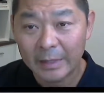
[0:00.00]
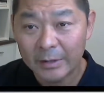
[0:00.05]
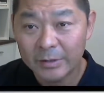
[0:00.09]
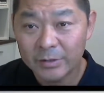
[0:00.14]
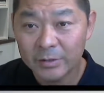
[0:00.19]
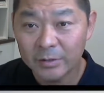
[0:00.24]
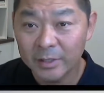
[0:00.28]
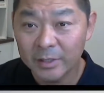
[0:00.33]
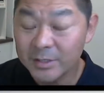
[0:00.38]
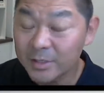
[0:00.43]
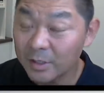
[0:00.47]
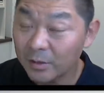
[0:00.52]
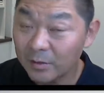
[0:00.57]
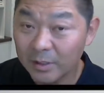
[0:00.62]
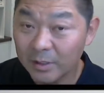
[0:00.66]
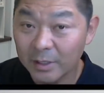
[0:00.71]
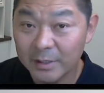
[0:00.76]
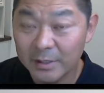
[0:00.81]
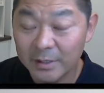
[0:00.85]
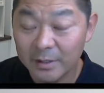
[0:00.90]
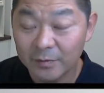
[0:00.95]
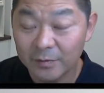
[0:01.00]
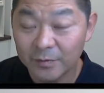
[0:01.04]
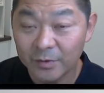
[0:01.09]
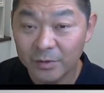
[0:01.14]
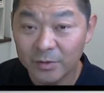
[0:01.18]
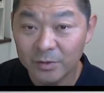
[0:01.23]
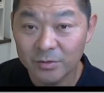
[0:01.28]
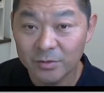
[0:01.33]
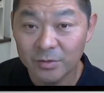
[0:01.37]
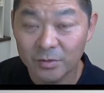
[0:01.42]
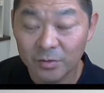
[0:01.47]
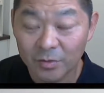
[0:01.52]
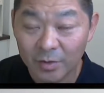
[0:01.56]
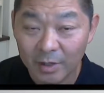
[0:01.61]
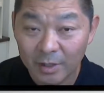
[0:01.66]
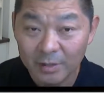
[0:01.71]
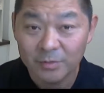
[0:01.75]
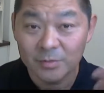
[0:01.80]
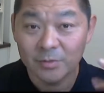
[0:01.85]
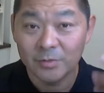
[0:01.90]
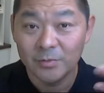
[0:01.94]
so it's a good idea for you to
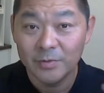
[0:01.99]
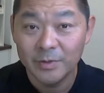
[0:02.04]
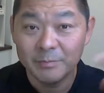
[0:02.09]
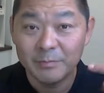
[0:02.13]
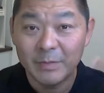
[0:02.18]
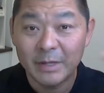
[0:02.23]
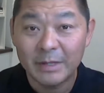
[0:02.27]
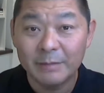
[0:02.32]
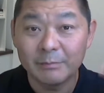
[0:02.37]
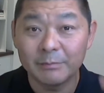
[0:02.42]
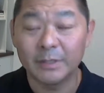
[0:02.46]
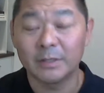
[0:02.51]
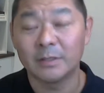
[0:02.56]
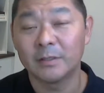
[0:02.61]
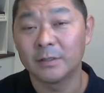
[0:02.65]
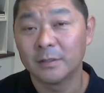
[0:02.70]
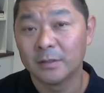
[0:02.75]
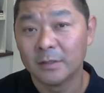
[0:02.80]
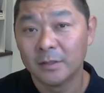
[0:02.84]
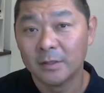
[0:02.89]
try to remember